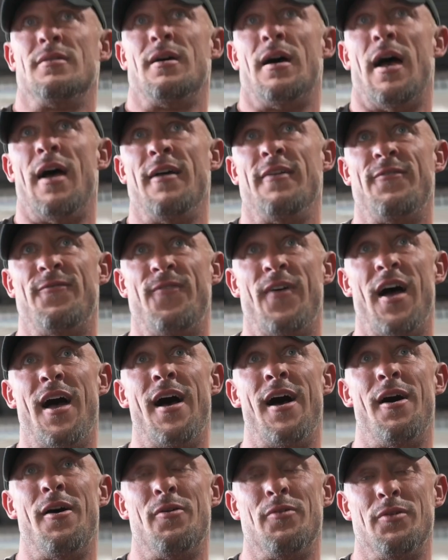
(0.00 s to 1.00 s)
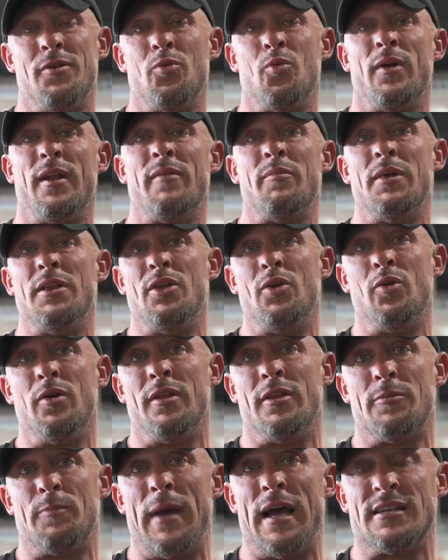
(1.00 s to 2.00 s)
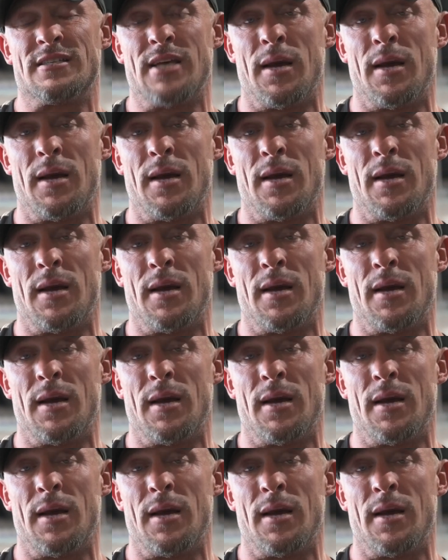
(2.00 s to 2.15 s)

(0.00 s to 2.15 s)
I found, and what I've been doing this past